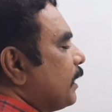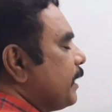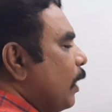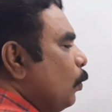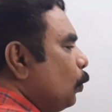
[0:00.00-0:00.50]

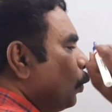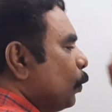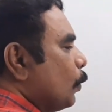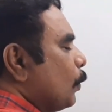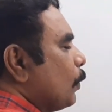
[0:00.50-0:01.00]
Now,
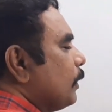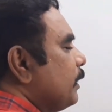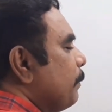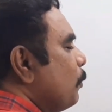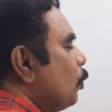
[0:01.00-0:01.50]

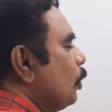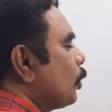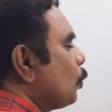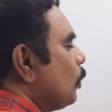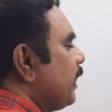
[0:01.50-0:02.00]
the
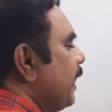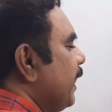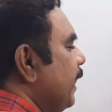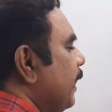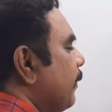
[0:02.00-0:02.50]
molecule
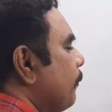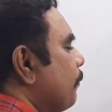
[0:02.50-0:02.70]
A